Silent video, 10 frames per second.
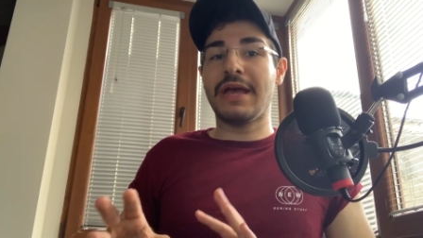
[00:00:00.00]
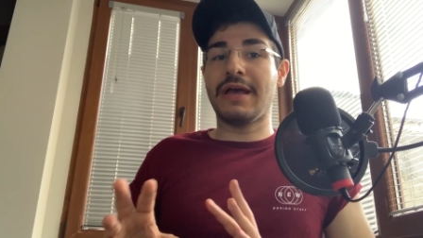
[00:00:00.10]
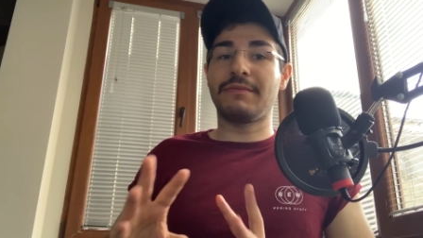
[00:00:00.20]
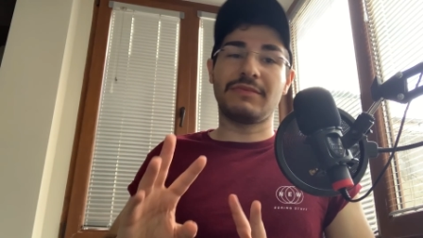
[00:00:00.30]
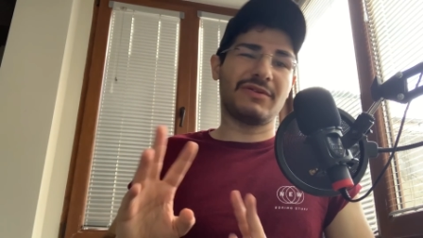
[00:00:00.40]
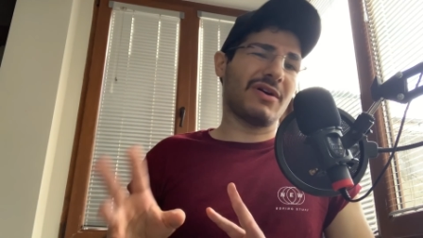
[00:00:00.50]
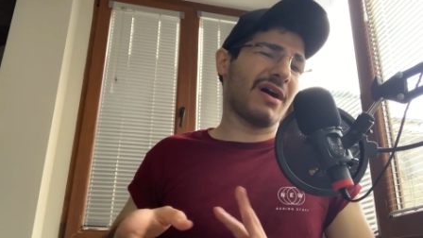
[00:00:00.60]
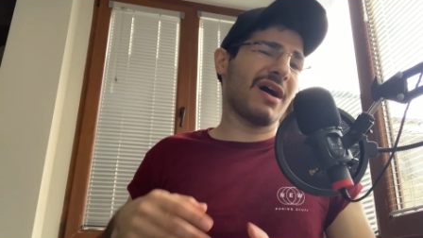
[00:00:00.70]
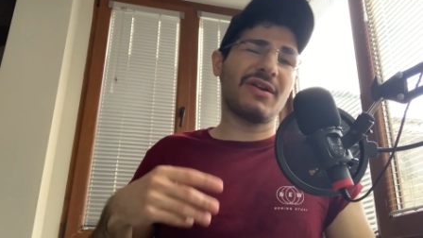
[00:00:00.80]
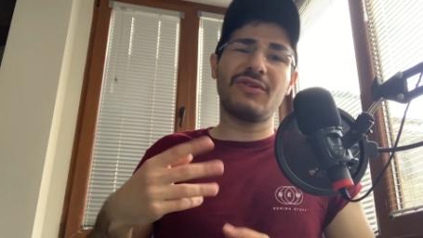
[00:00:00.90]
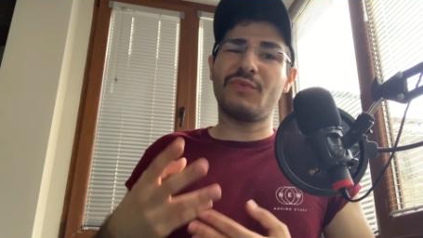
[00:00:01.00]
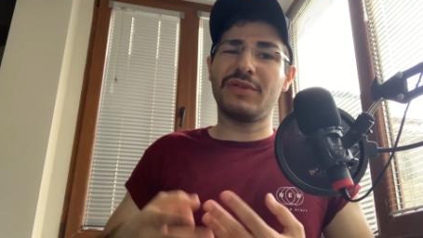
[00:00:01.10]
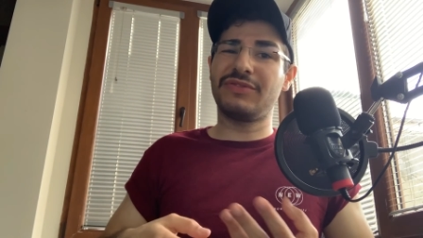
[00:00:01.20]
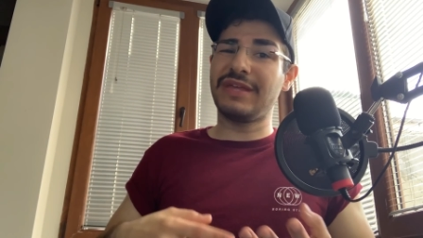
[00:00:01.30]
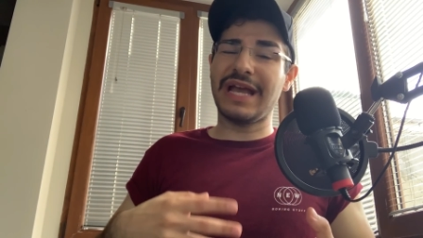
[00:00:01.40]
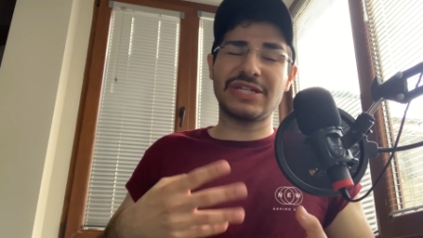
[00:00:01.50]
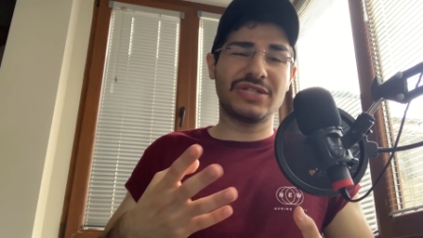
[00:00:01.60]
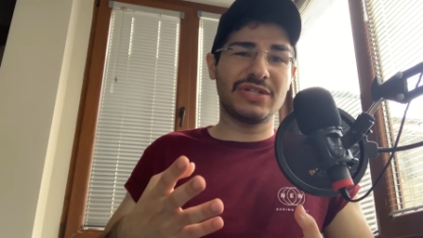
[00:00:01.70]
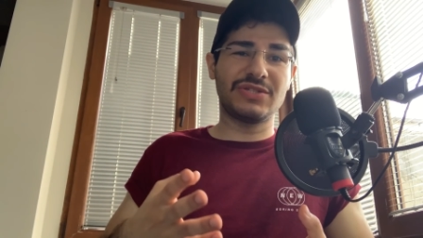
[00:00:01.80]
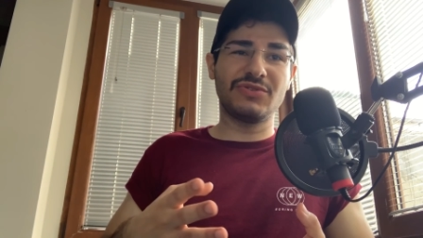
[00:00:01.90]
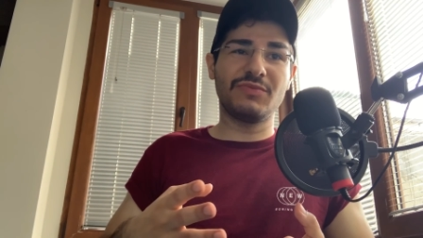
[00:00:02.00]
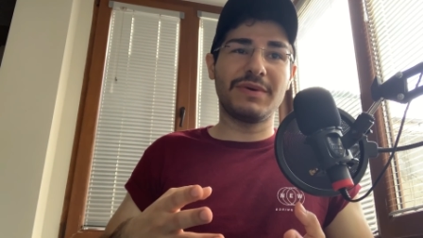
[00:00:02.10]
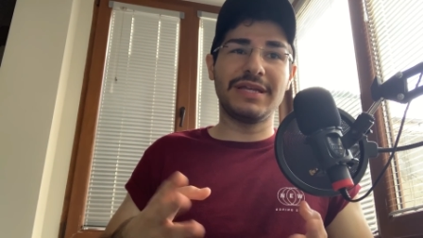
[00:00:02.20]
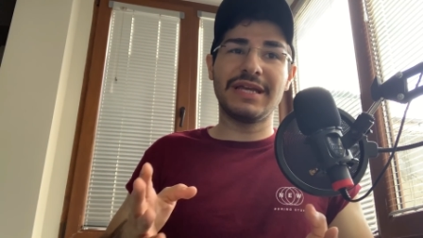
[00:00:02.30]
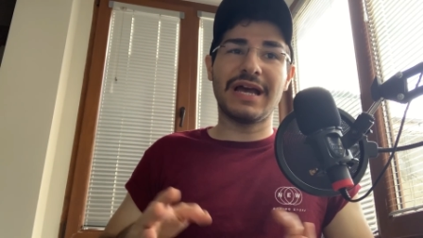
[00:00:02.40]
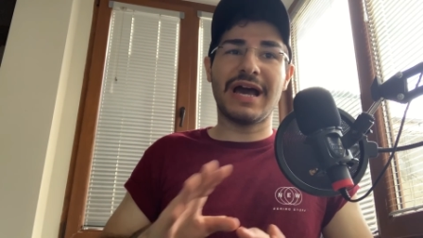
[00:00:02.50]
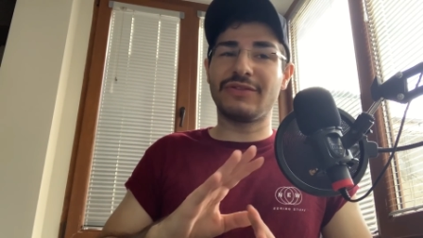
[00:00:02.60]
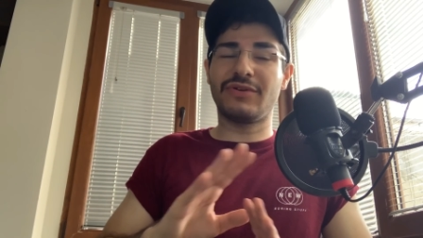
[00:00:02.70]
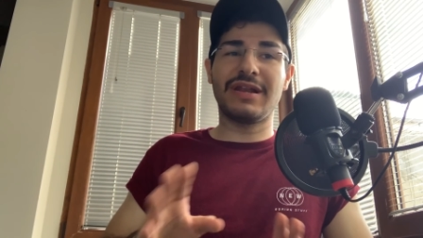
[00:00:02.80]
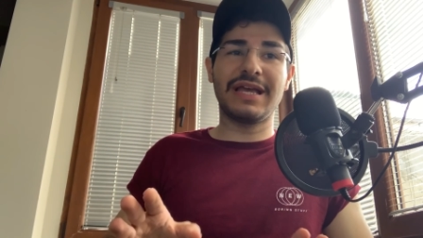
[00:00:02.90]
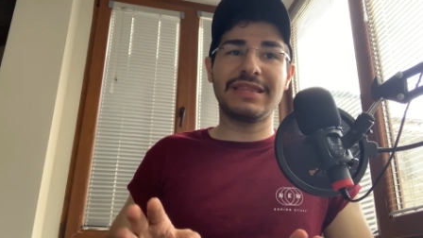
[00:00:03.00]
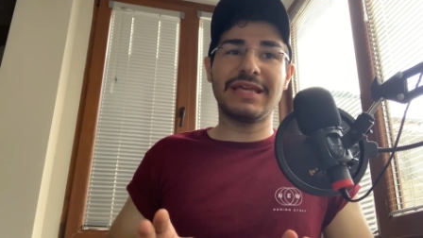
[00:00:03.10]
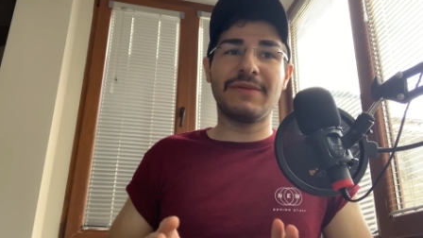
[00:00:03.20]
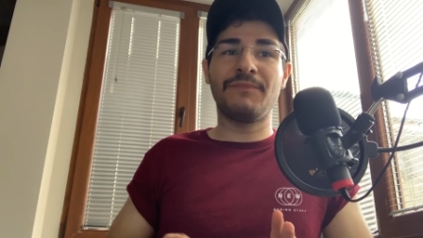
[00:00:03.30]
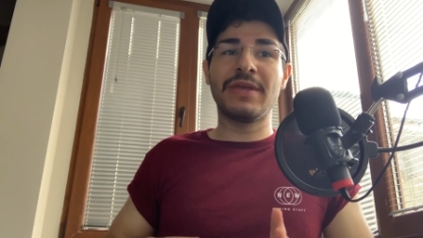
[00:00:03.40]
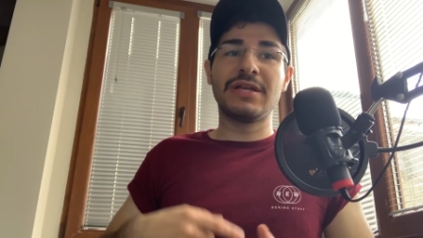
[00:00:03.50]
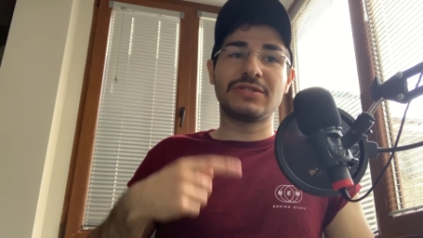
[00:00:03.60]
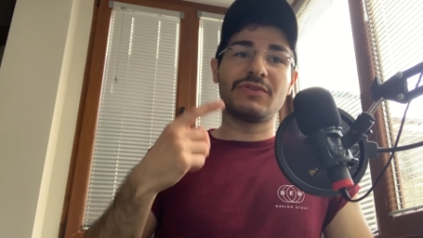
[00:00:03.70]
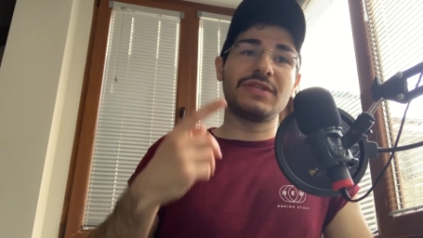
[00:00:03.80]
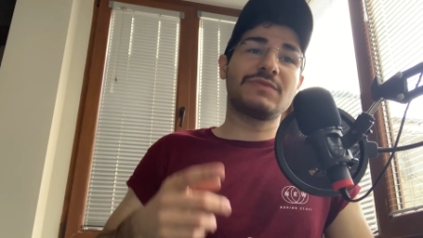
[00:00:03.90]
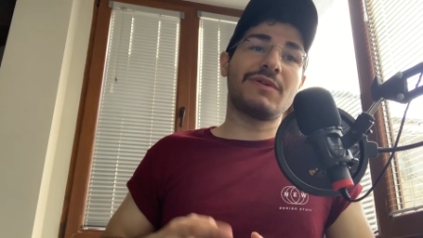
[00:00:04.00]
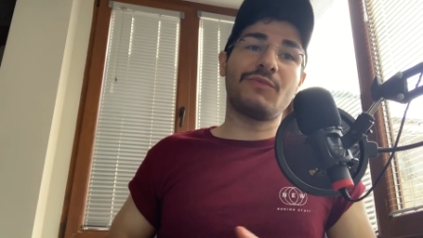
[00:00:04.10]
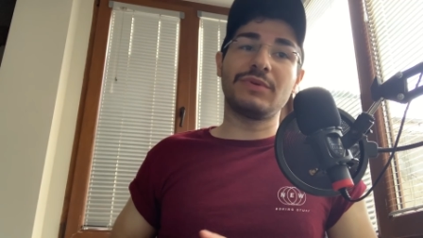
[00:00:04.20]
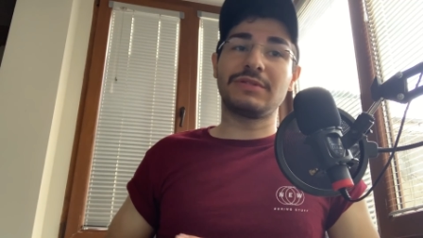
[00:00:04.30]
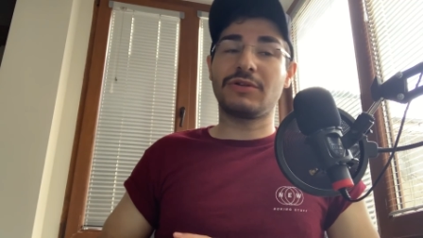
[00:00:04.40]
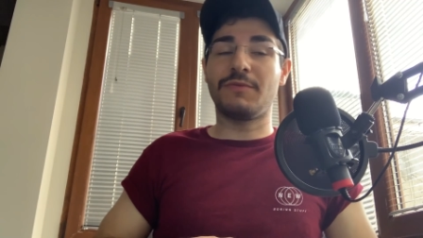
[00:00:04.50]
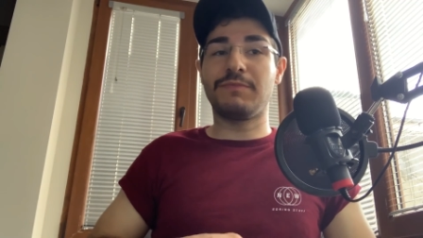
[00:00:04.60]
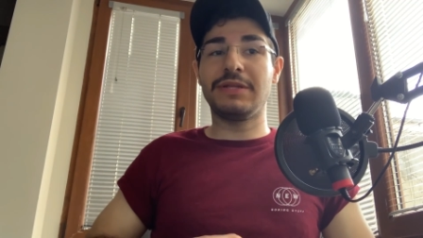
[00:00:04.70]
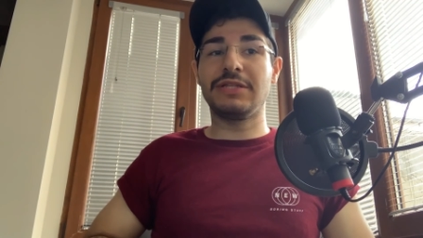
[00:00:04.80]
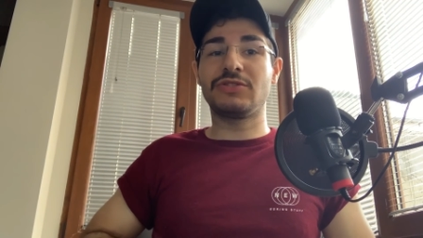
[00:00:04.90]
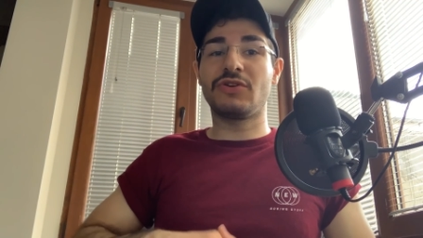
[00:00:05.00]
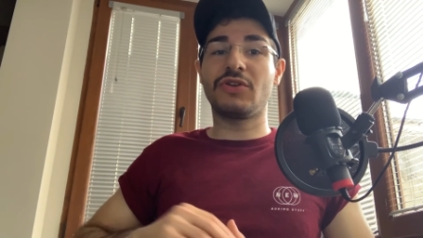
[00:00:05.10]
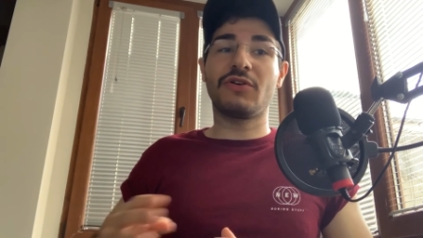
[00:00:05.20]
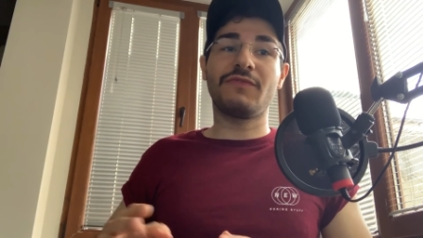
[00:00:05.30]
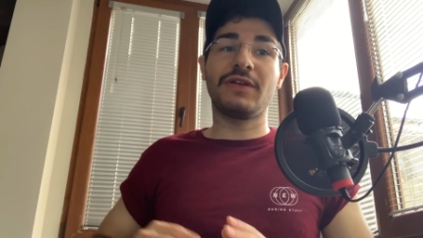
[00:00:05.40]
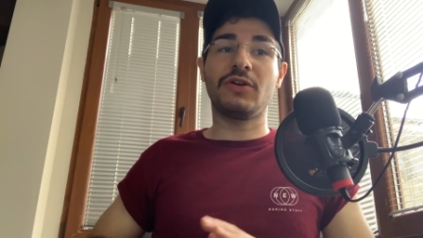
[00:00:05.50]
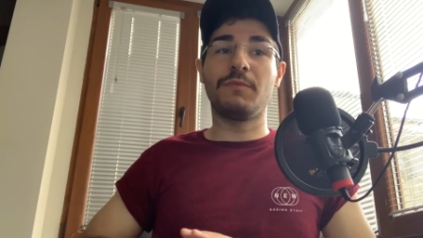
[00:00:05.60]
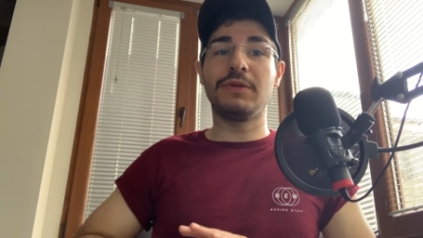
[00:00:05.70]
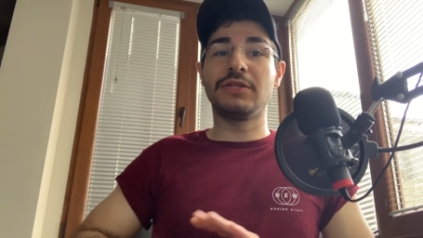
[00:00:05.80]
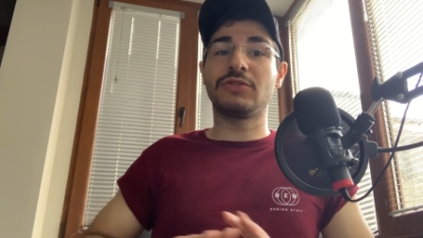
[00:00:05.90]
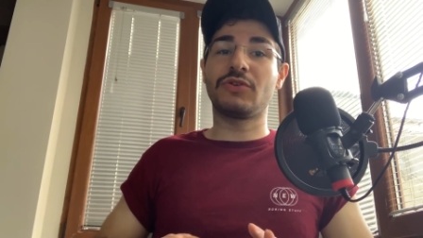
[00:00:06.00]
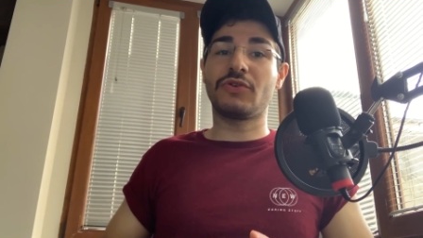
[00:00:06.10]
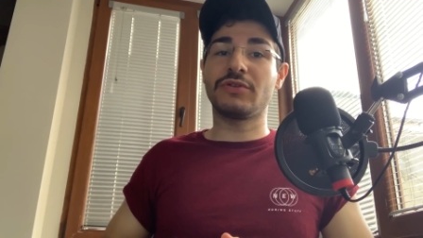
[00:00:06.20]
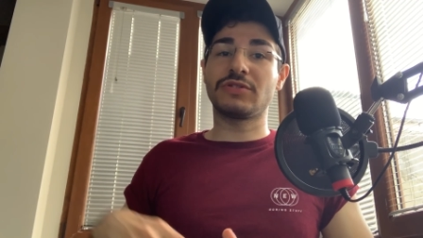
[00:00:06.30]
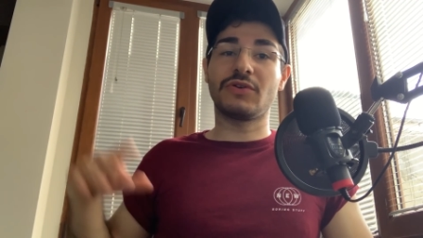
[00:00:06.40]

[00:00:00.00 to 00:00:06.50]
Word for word: Um, I don't know what they actually do, but yeah, I don't like that. So this one would completely turn it off and completely turn it on.